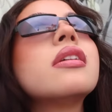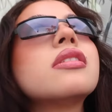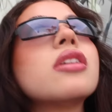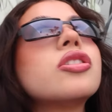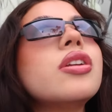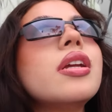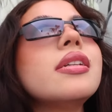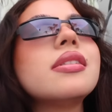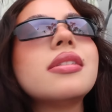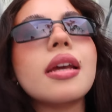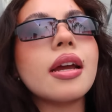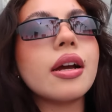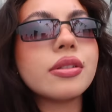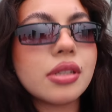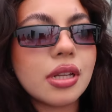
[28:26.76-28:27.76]
Such a nice
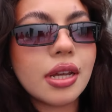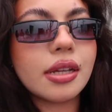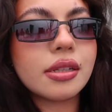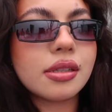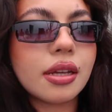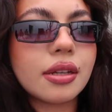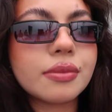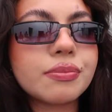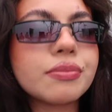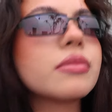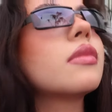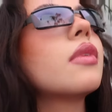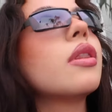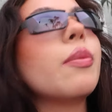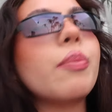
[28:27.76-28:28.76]
day out today. It's like
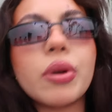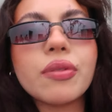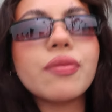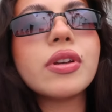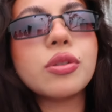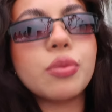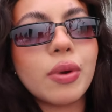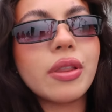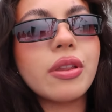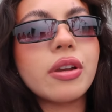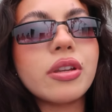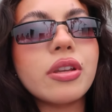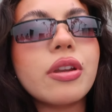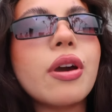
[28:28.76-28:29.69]
perfect weather, you